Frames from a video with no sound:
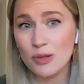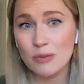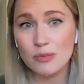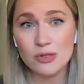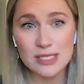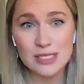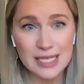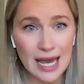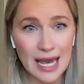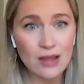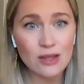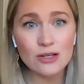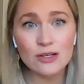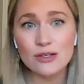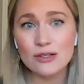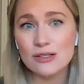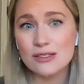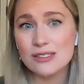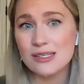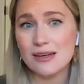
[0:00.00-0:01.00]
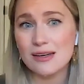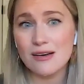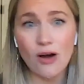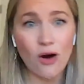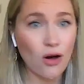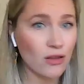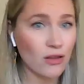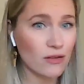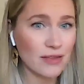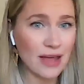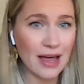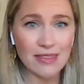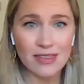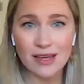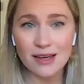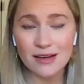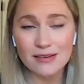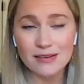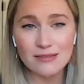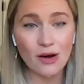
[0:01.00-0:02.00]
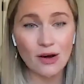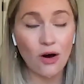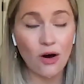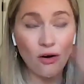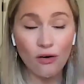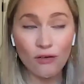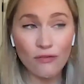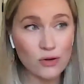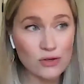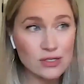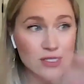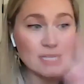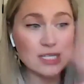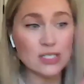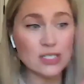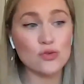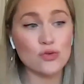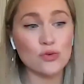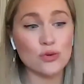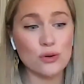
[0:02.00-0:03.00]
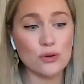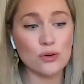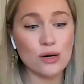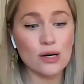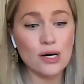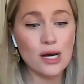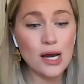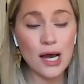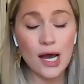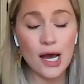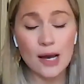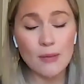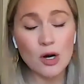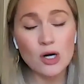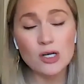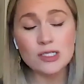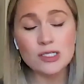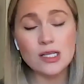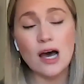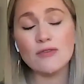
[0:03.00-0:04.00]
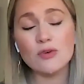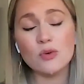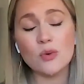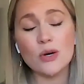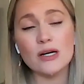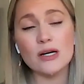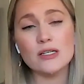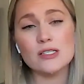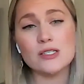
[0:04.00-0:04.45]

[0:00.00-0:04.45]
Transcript: people's calendars and all of those things through our software.